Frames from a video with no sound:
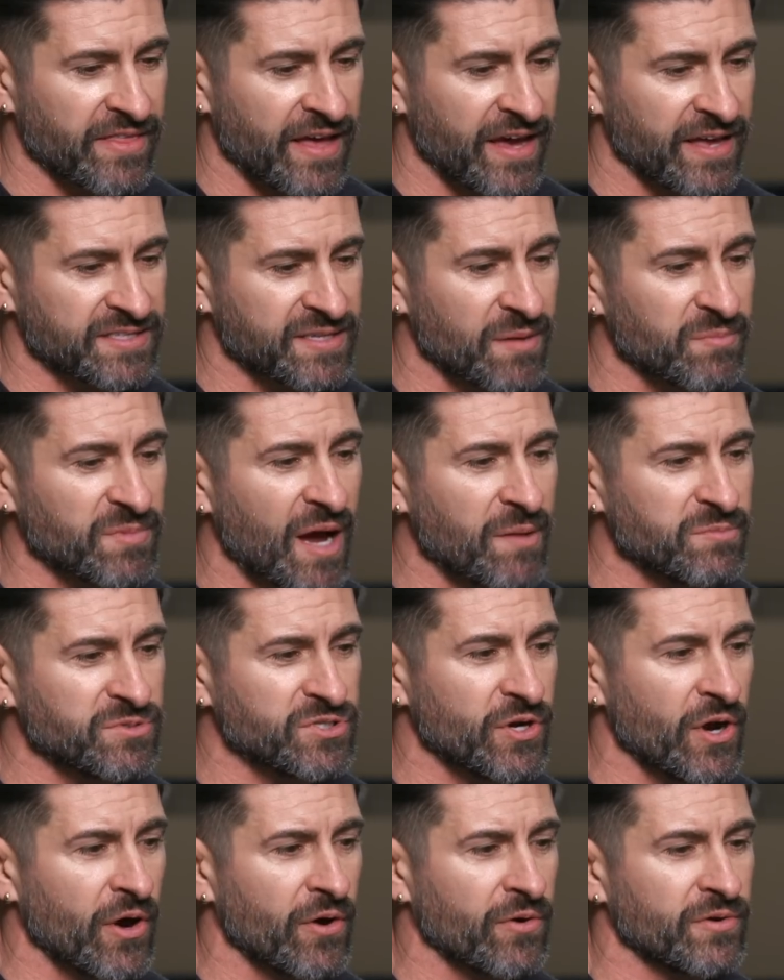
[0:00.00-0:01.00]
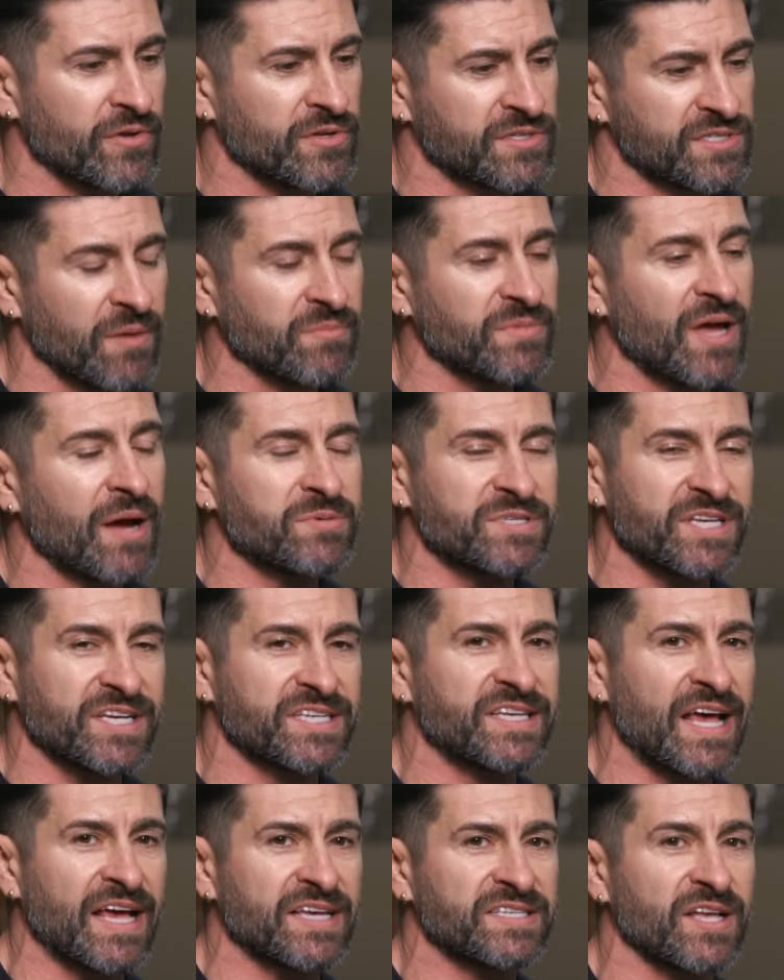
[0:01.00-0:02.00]
that sometimes
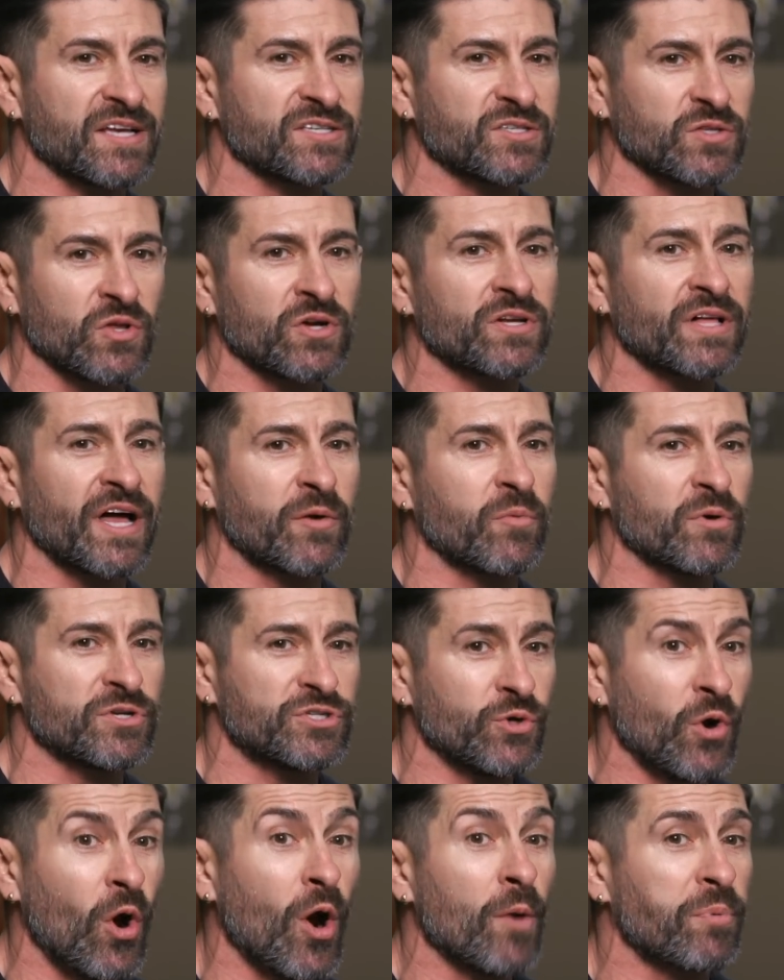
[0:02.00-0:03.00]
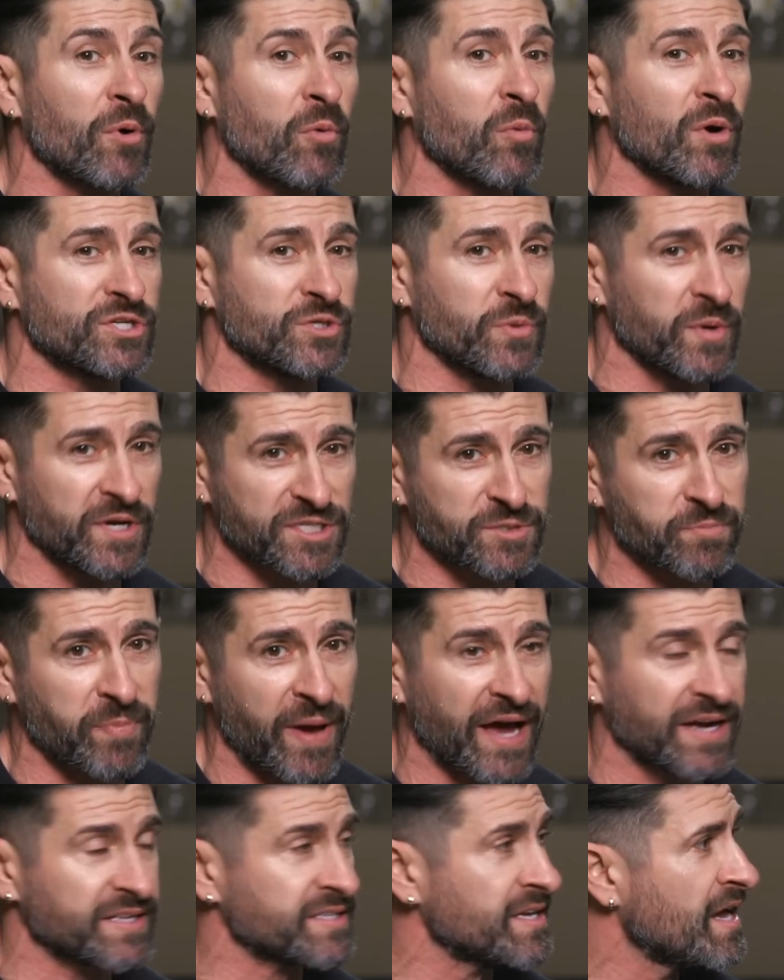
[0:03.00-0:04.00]
success doesn't look like what you hope or what you
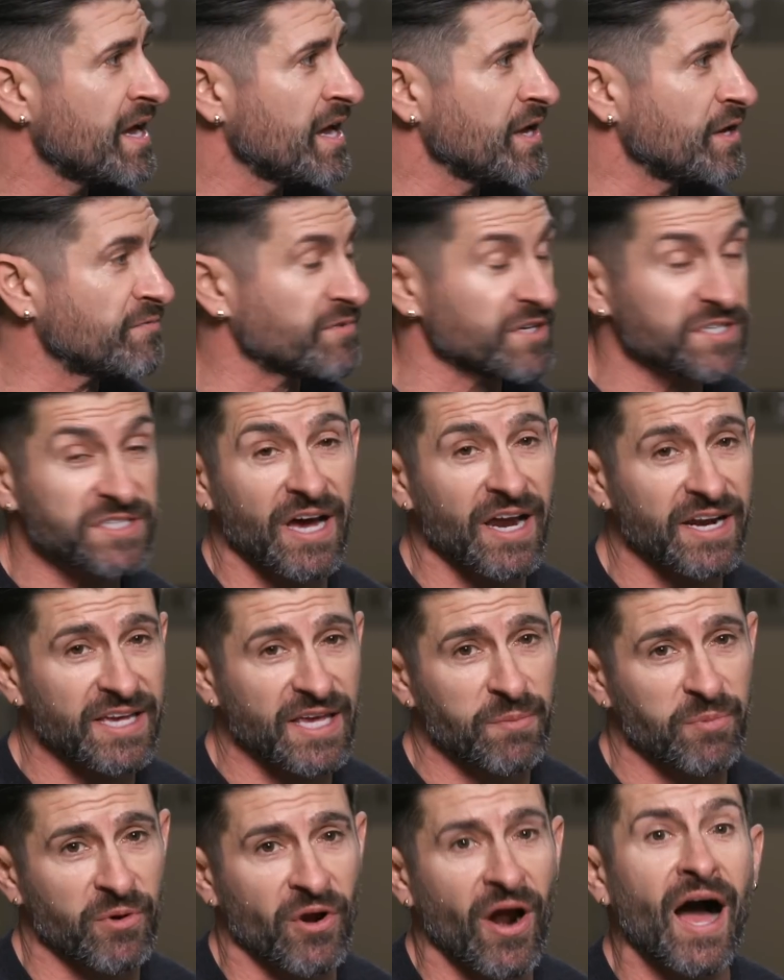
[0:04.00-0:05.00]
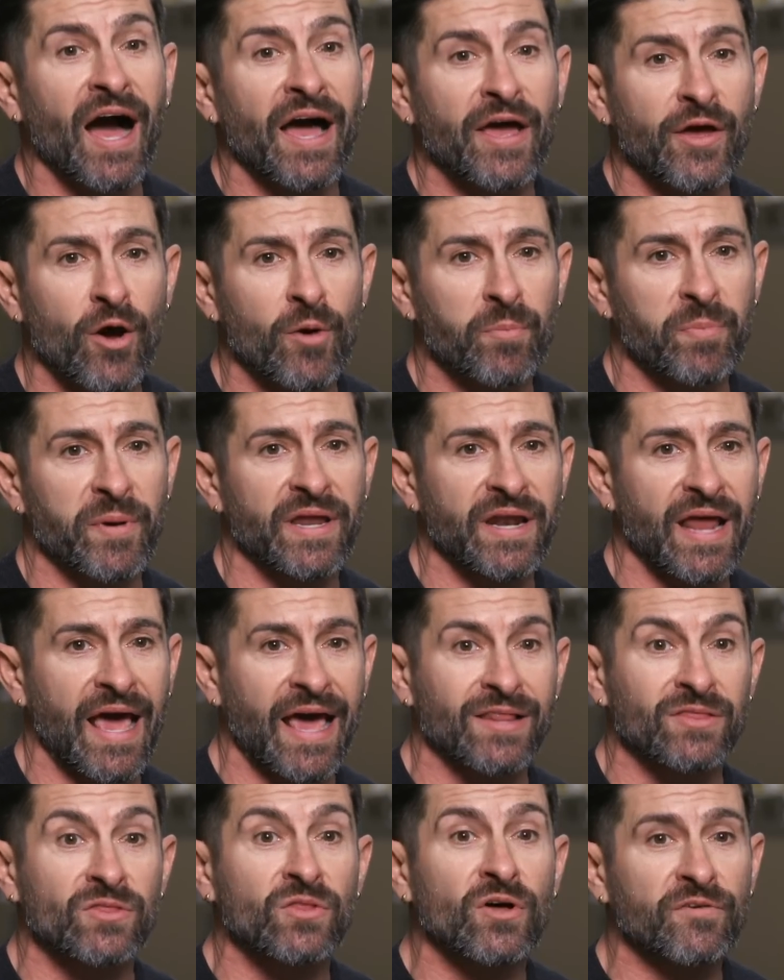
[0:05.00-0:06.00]
expect. You've just got to keep your eye open
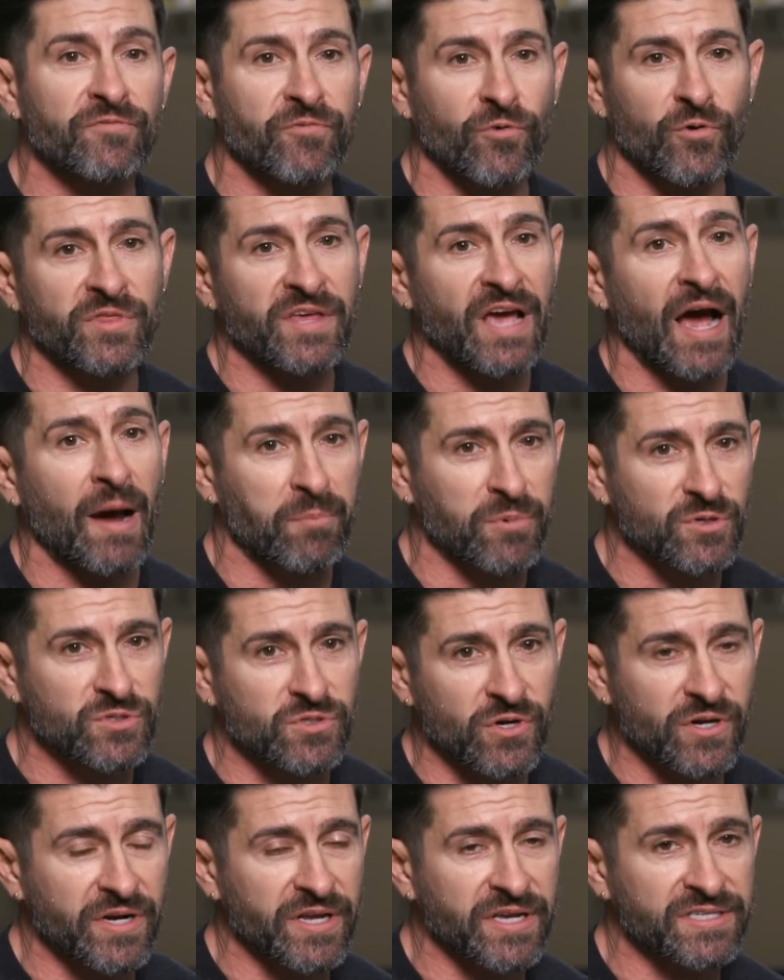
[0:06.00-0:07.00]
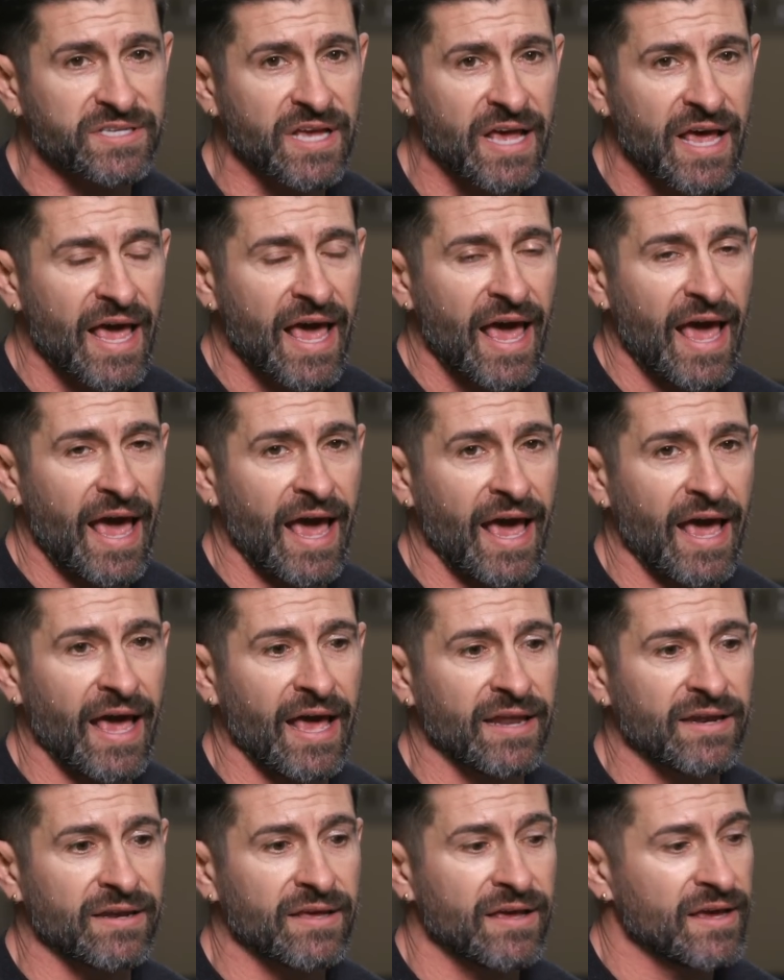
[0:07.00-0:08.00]
and look for the opportunities
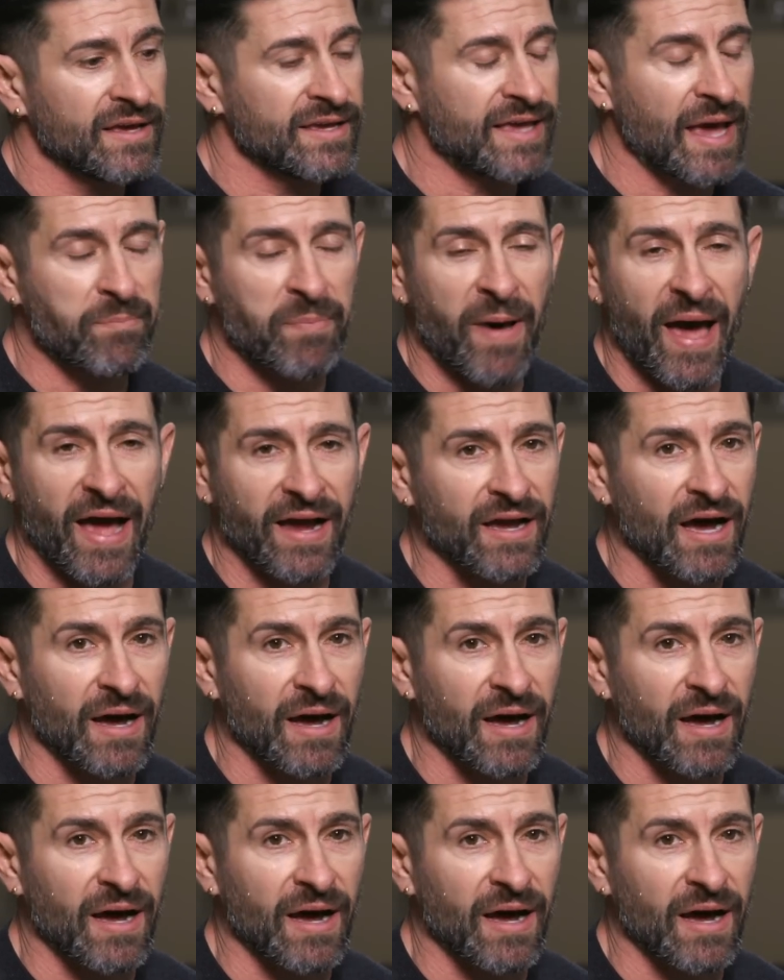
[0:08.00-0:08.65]
and get back